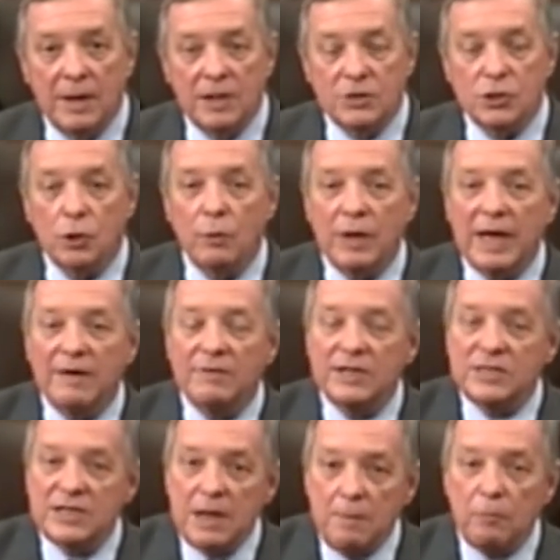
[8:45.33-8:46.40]
So we have a
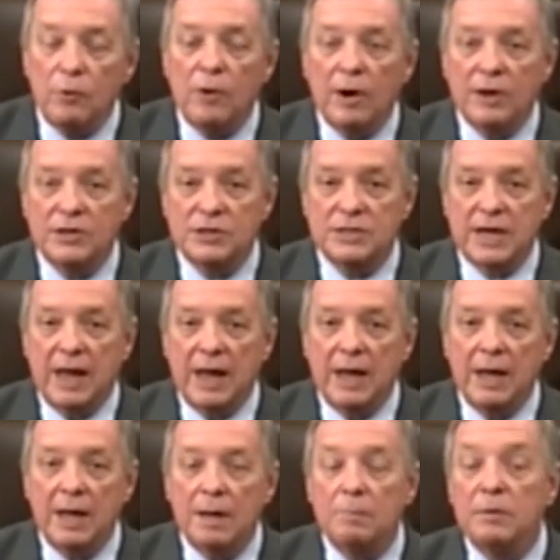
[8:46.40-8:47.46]
temporary
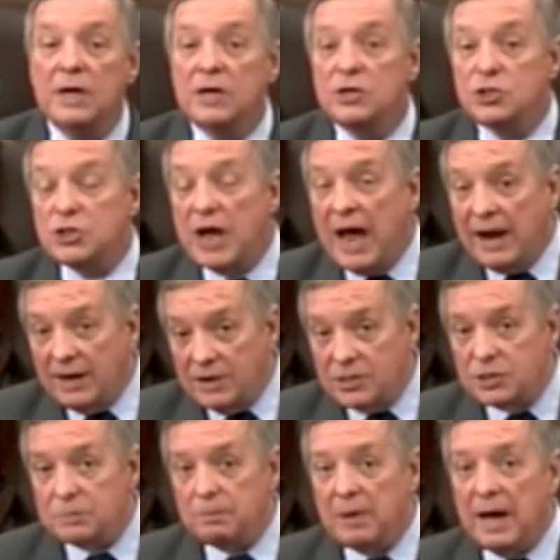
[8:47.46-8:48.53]
stay being
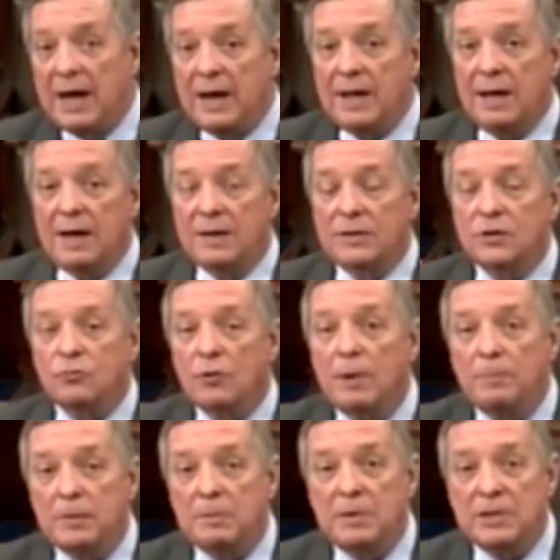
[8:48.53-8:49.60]
challenged by the
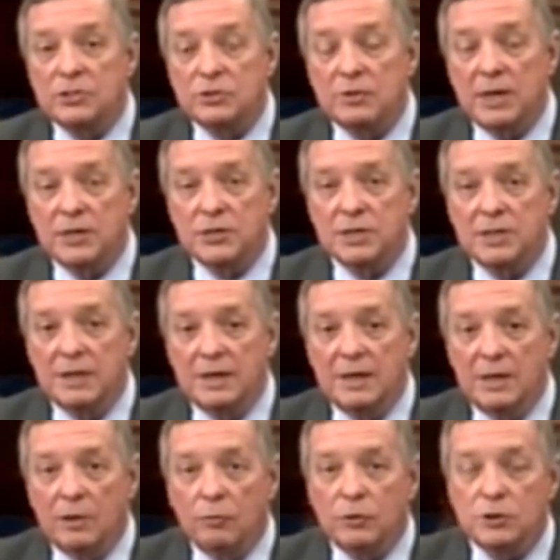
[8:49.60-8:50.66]
Trump administration,
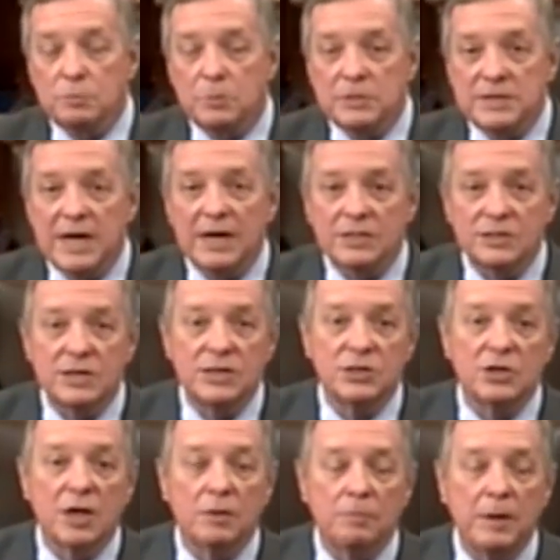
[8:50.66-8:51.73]
which protects these
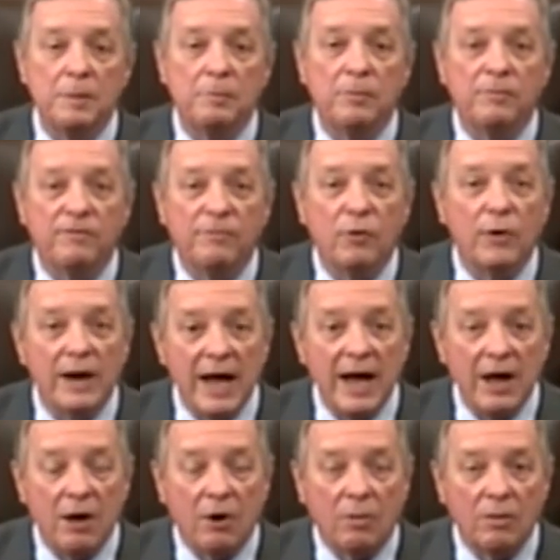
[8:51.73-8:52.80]
young people for
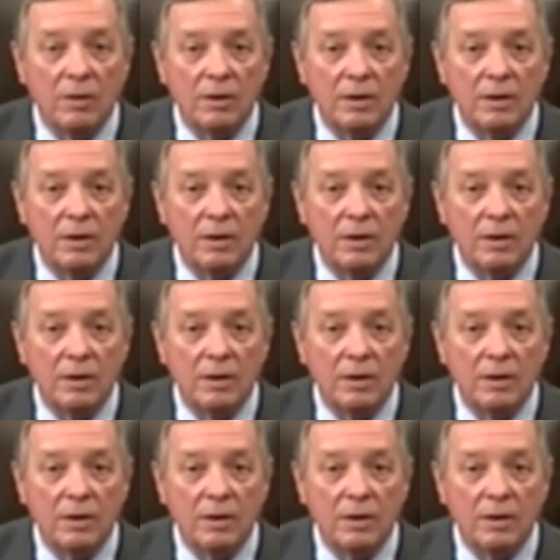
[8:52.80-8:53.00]
now.